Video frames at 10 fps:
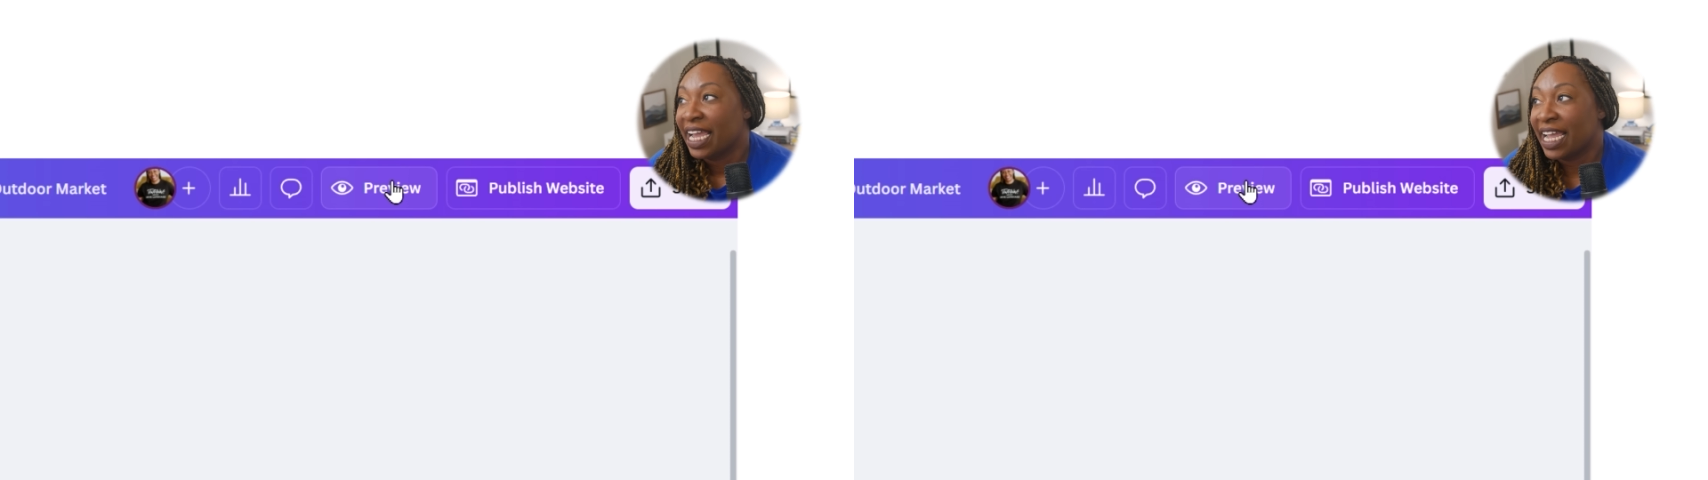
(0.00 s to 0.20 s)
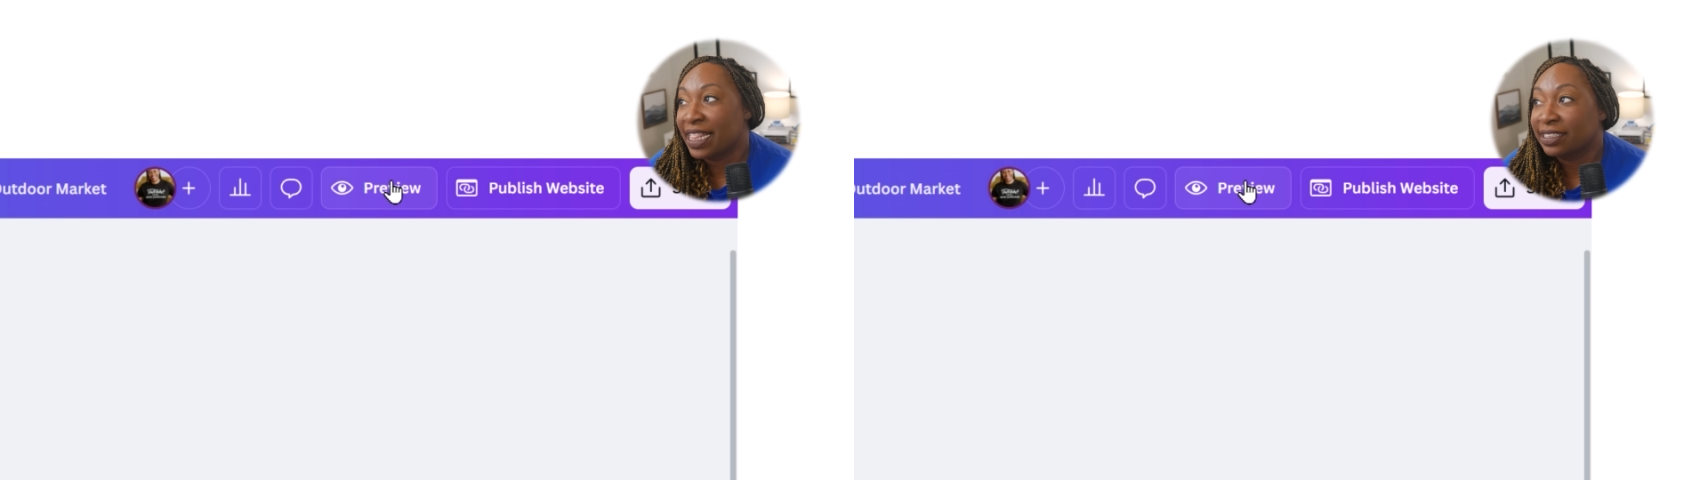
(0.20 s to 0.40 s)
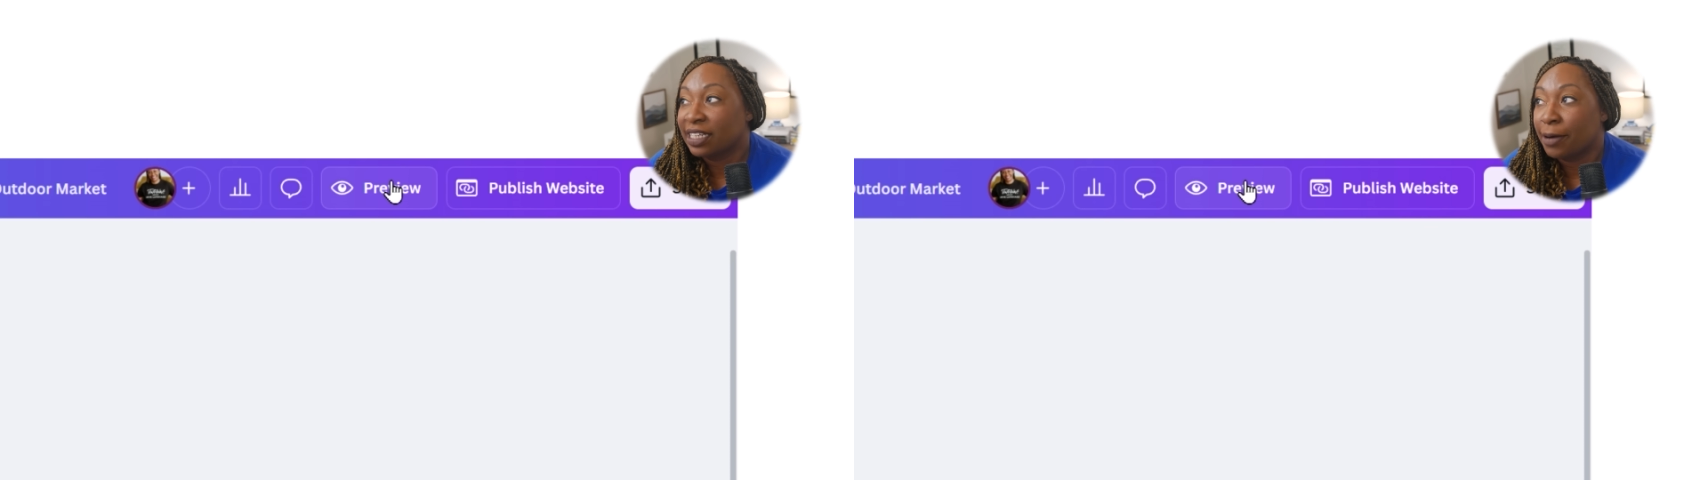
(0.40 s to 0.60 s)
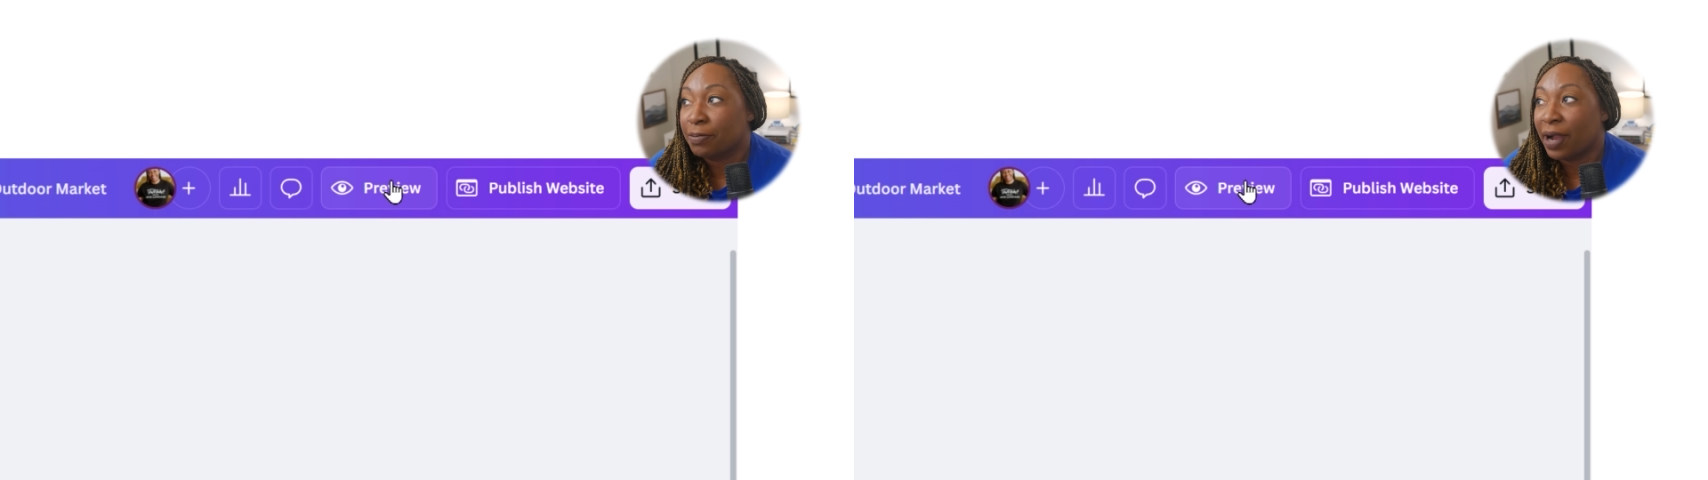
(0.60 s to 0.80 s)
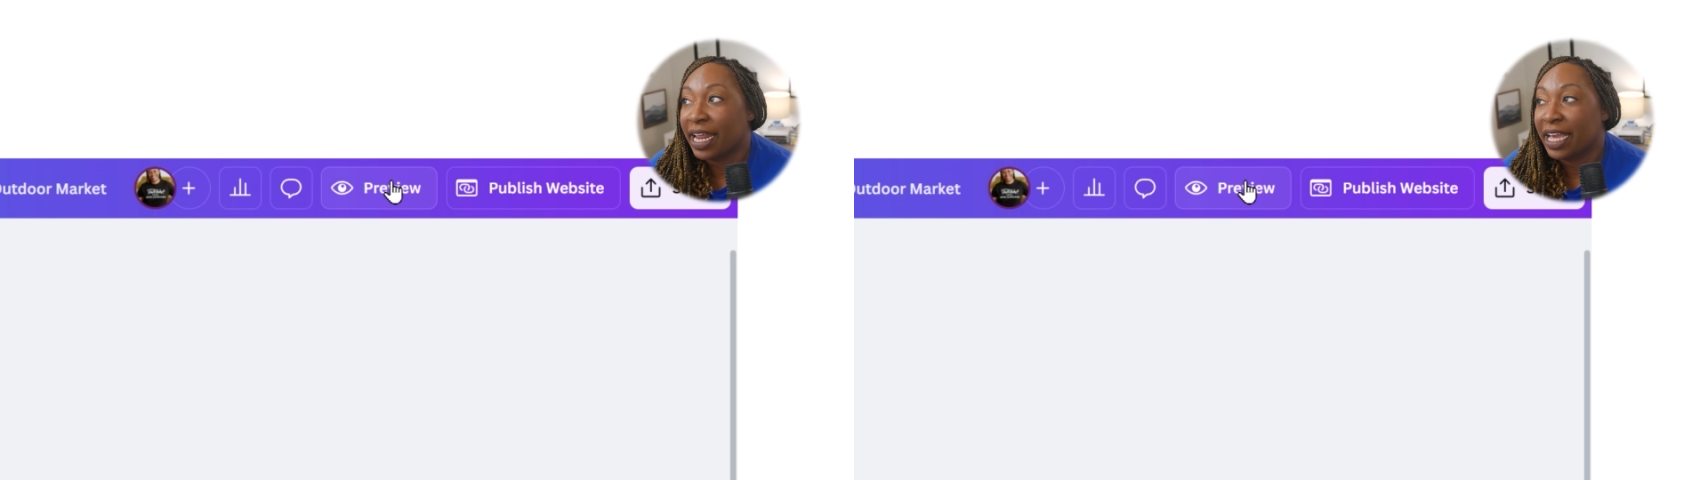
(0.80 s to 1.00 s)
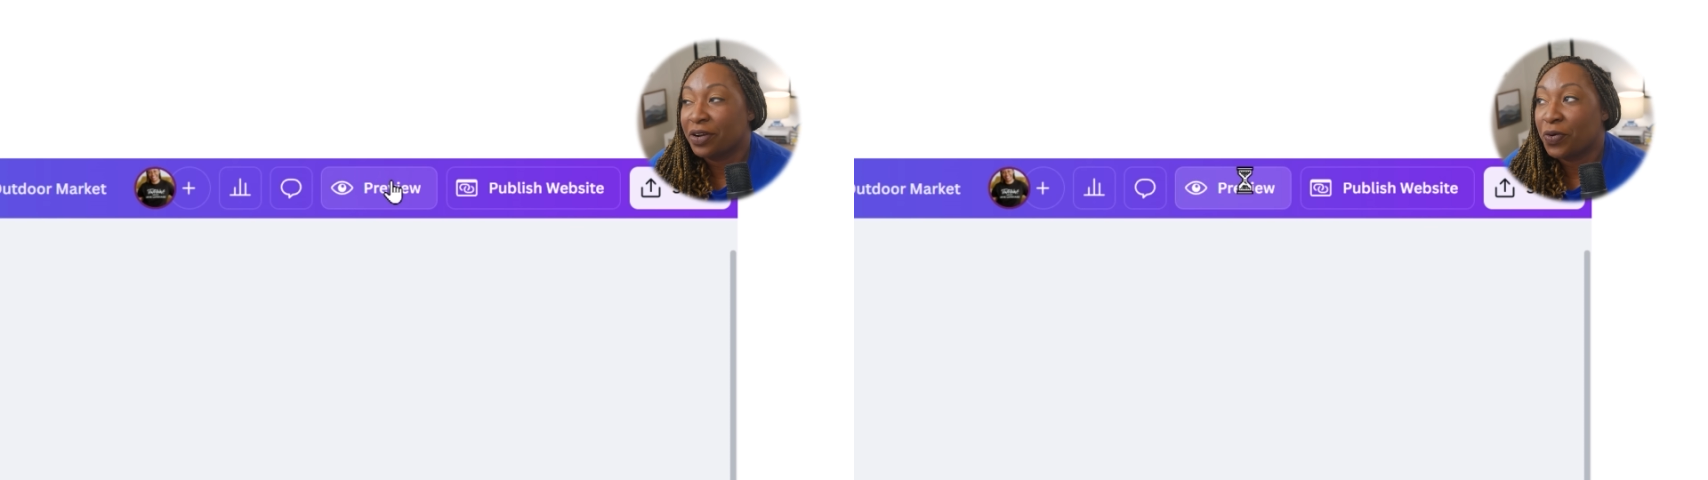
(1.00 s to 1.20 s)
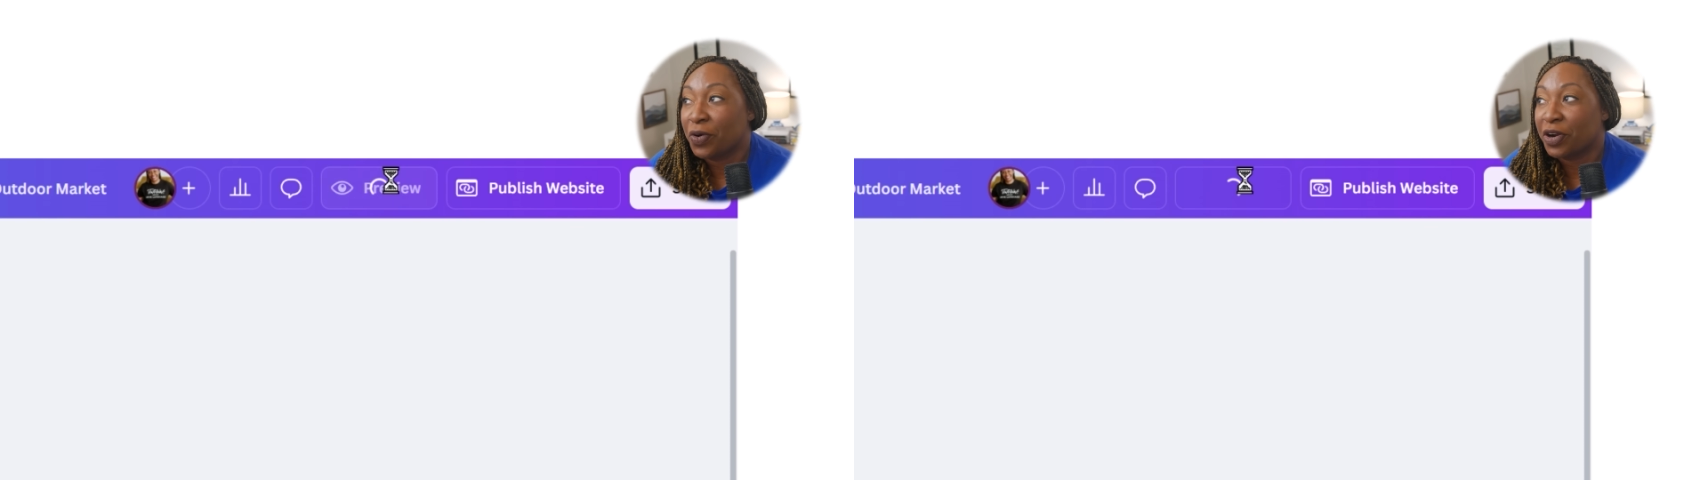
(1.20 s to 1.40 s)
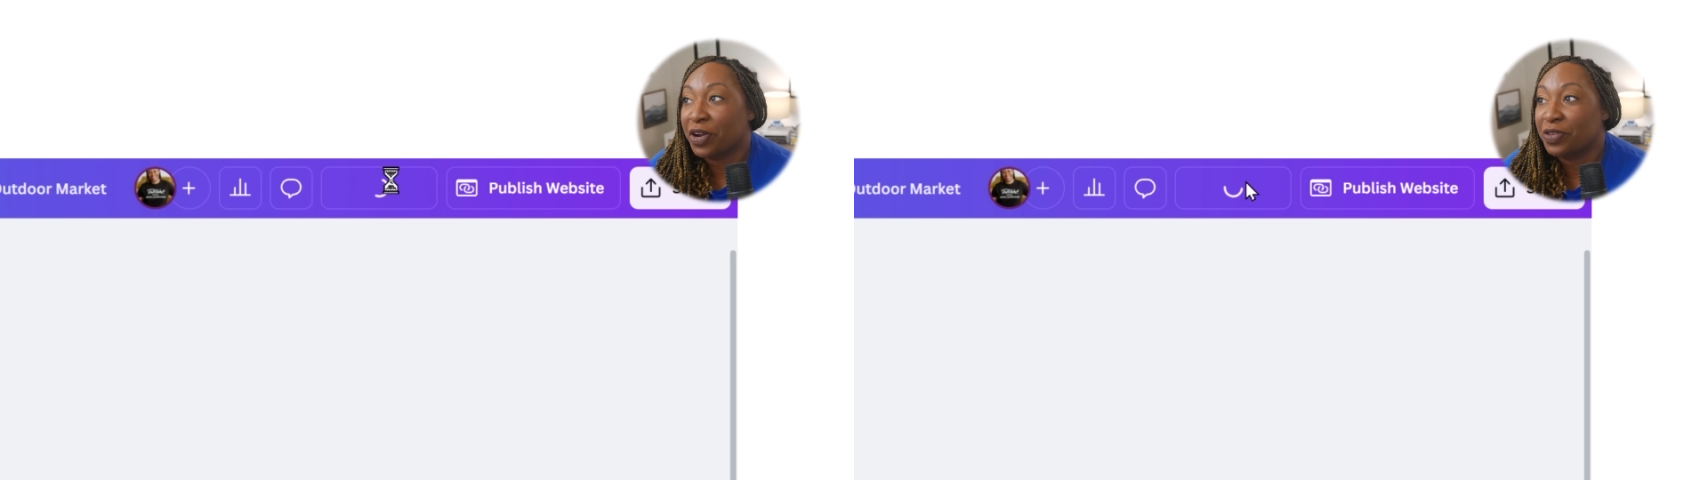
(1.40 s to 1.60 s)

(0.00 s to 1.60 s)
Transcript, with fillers: In the top right hand corner,